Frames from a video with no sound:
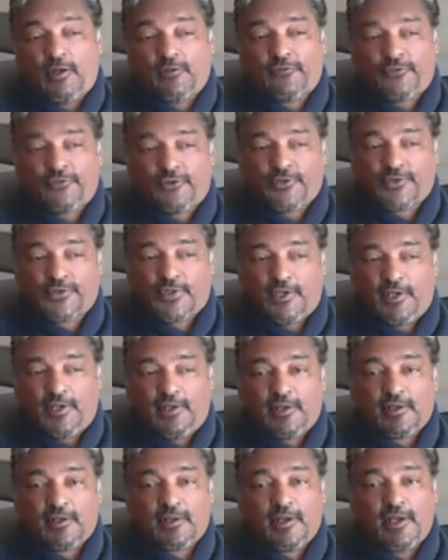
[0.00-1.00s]
first
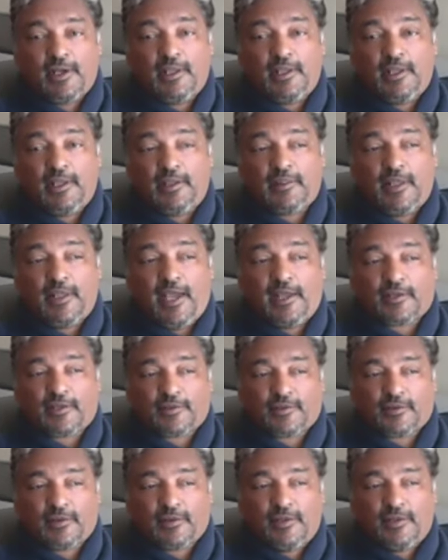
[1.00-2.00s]
thing, that
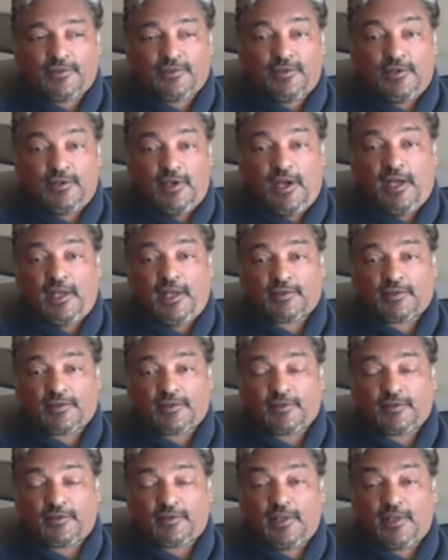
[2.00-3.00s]
is
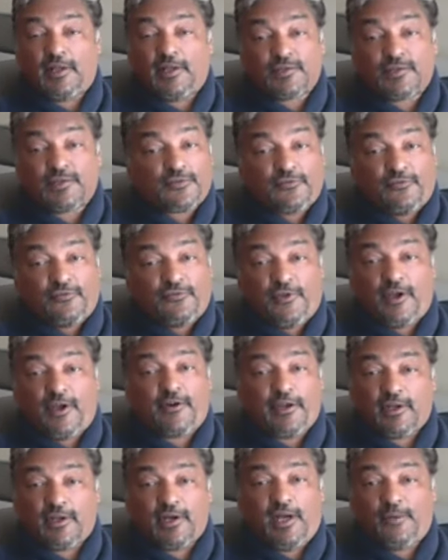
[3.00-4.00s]
very
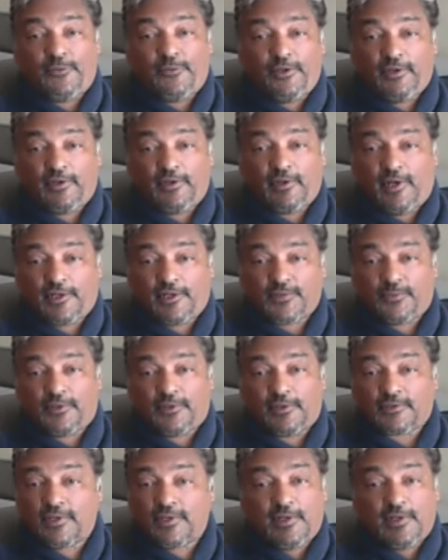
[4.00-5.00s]
common in
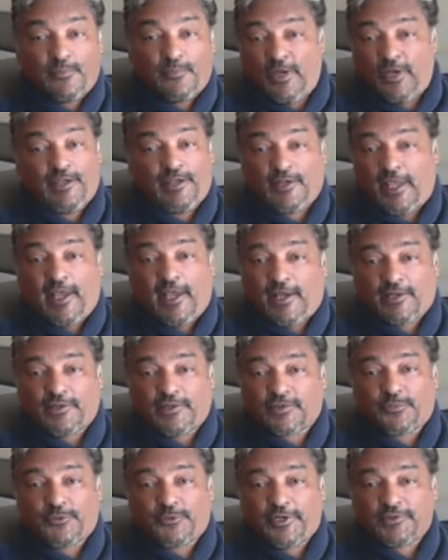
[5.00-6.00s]
hospitals. My dad is
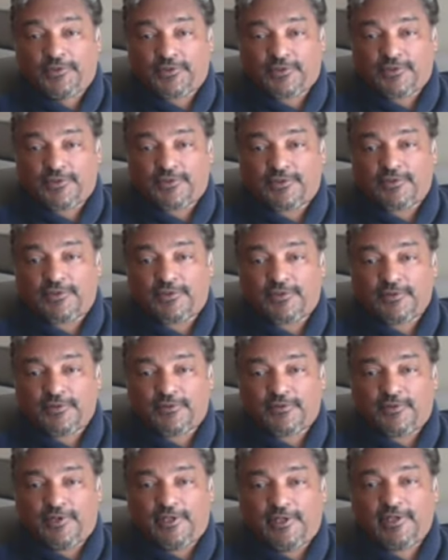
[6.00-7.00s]
a brain surgeon,
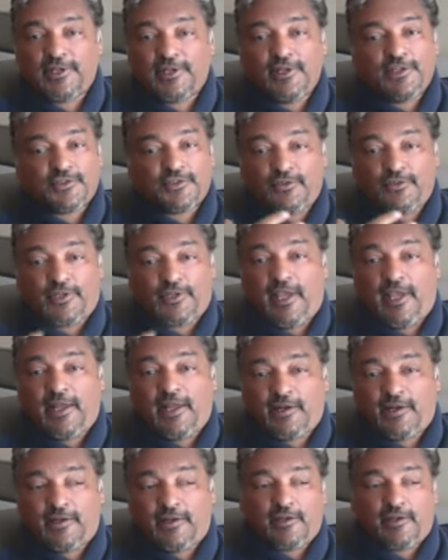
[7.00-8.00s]
right? So in
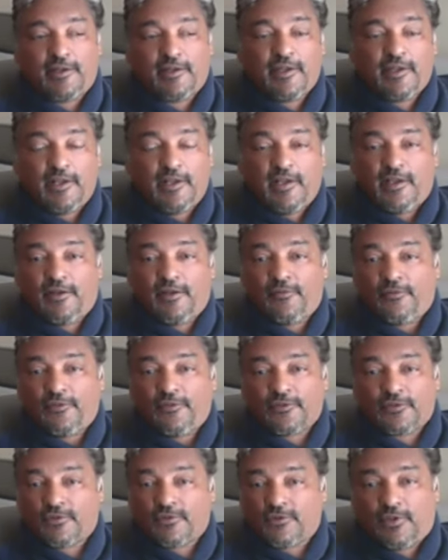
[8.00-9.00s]
Canada,
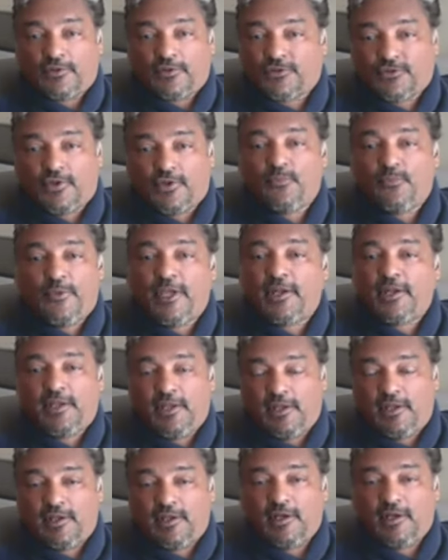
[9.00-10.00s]
there's so
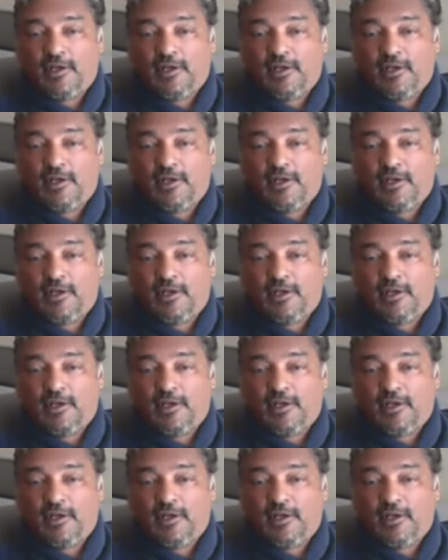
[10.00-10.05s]
many